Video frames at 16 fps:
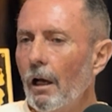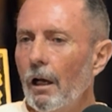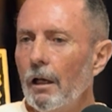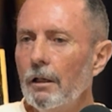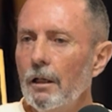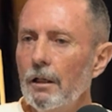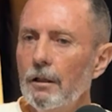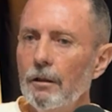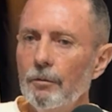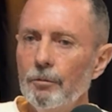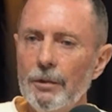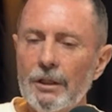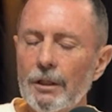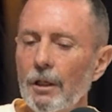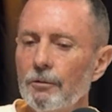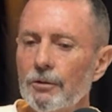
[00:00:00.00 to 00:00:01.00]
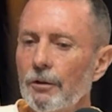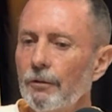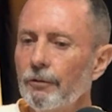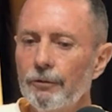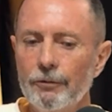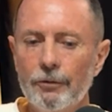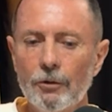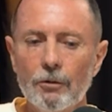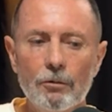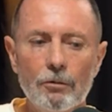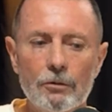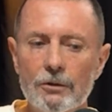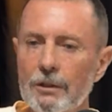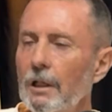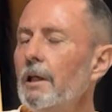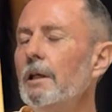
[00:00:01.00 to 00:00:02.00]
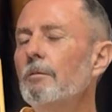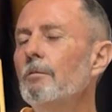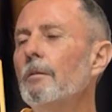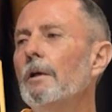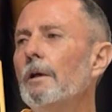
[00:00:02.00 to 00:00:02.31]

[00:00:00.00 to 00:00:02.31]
And then it becomes a full team.